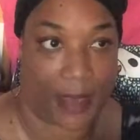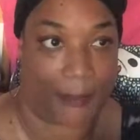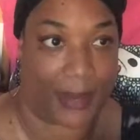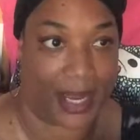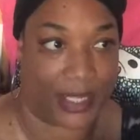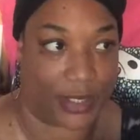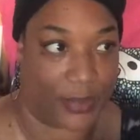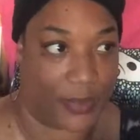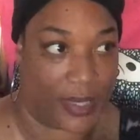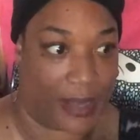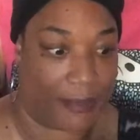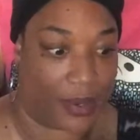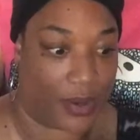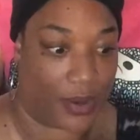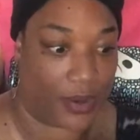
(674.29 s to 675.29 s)
Am I doing
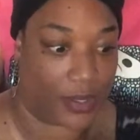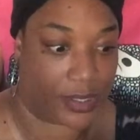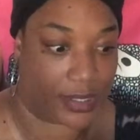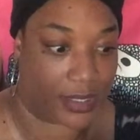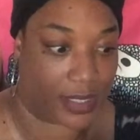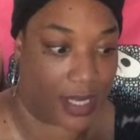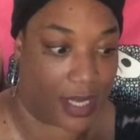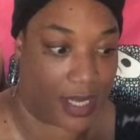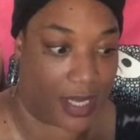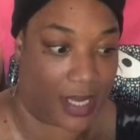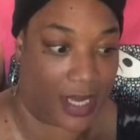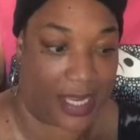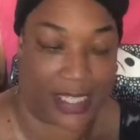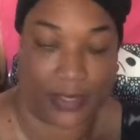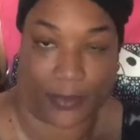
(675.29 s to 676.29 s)
it because
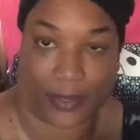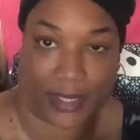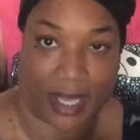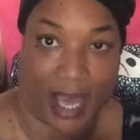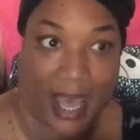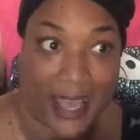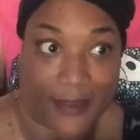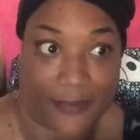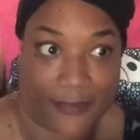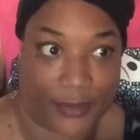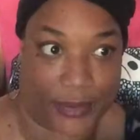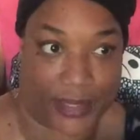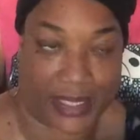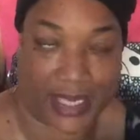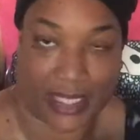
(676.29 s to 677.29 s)
it's what I
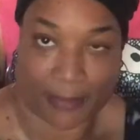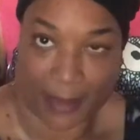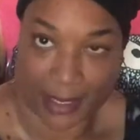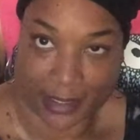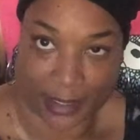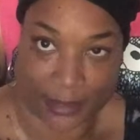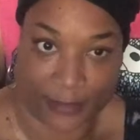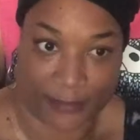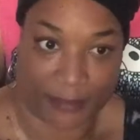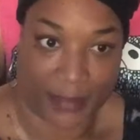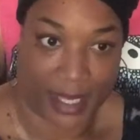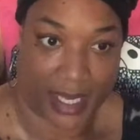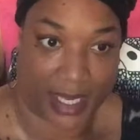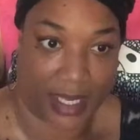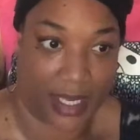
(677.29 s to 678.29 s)
feel is expected of
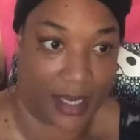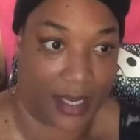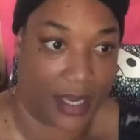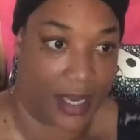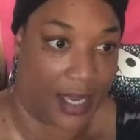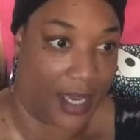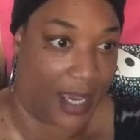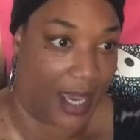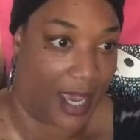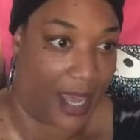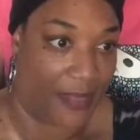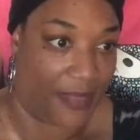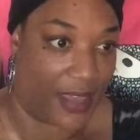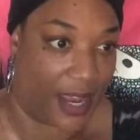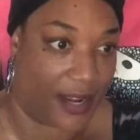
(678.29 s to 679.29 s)
me?
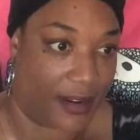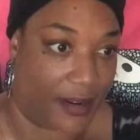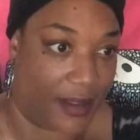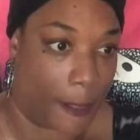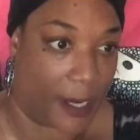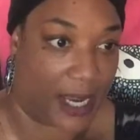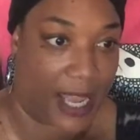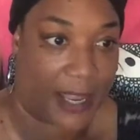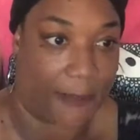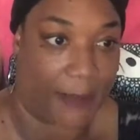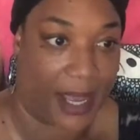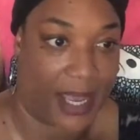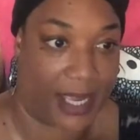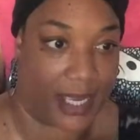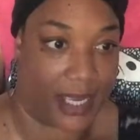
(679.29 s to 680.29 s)
And then, like,
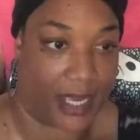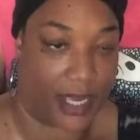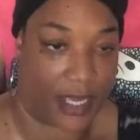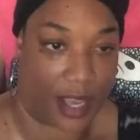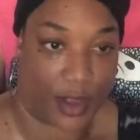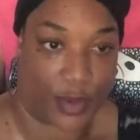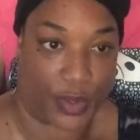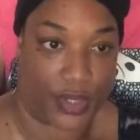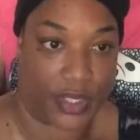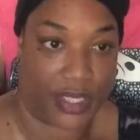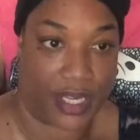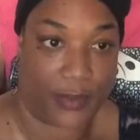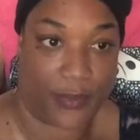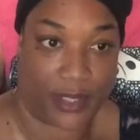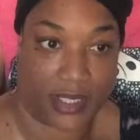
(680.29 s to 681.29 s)
my youngest,
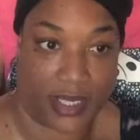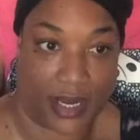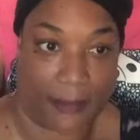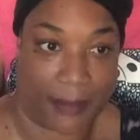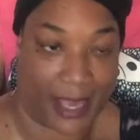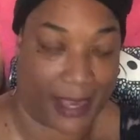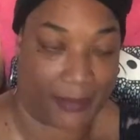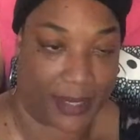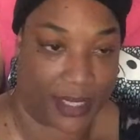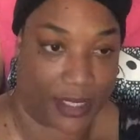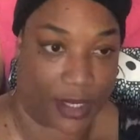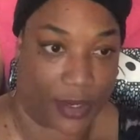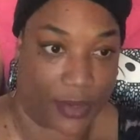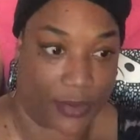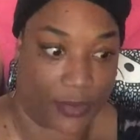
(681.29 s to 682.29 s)
he was still a baby,
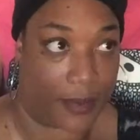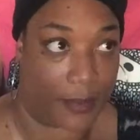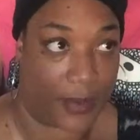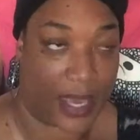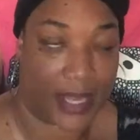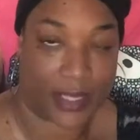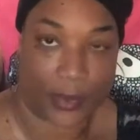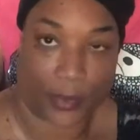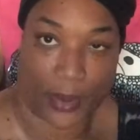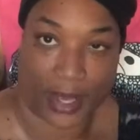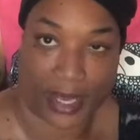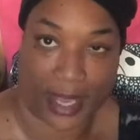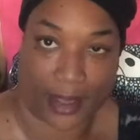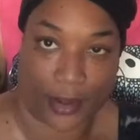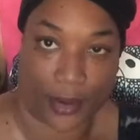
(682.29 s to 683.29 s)
so we had to
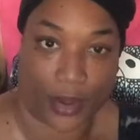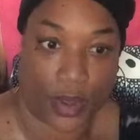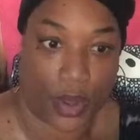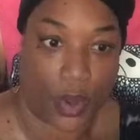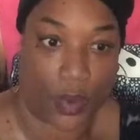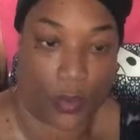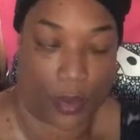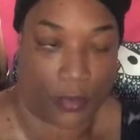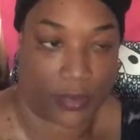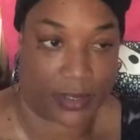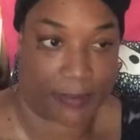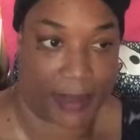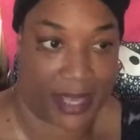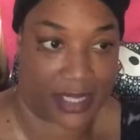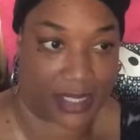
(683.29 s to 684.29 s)
work out what was
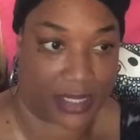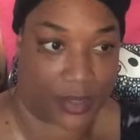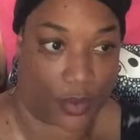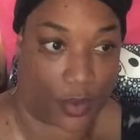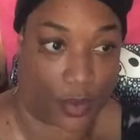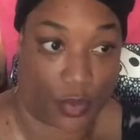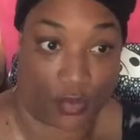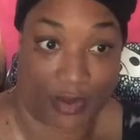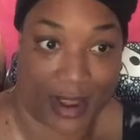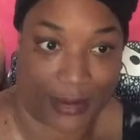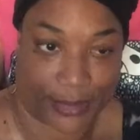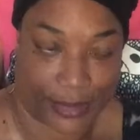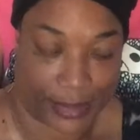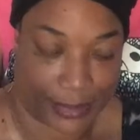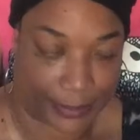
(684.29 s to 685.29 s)
best all
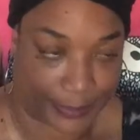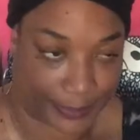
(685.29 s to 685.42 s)
round.